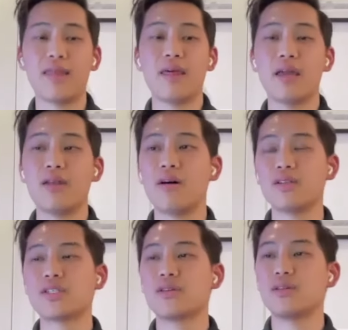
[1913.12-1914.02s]
And then
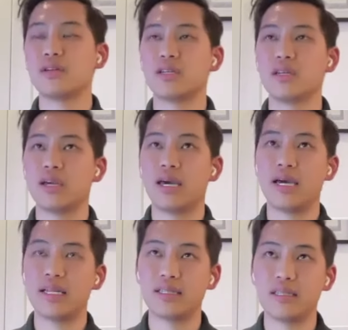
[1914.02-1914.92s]
also looking
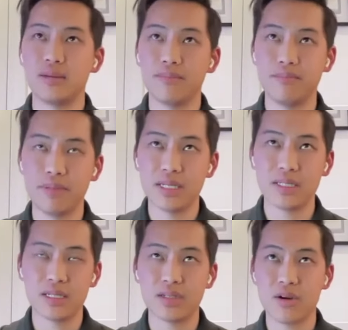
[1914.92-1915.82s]
at the
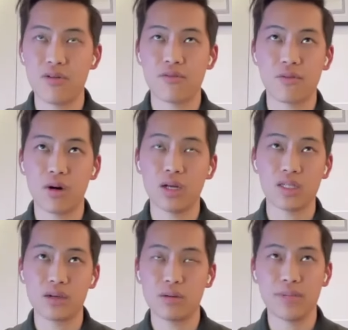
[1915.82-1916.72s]
business overall.
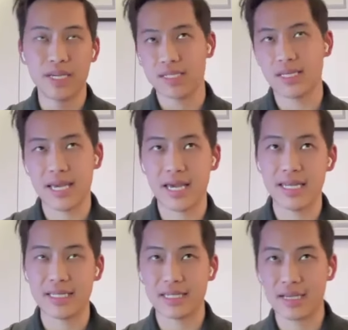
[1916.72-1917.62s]
So, because
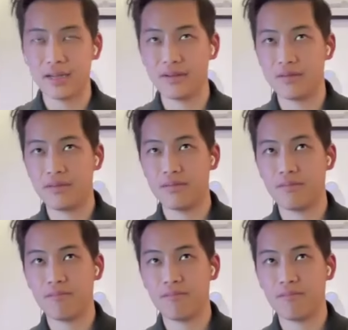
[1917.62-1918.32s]
again, it's kind of,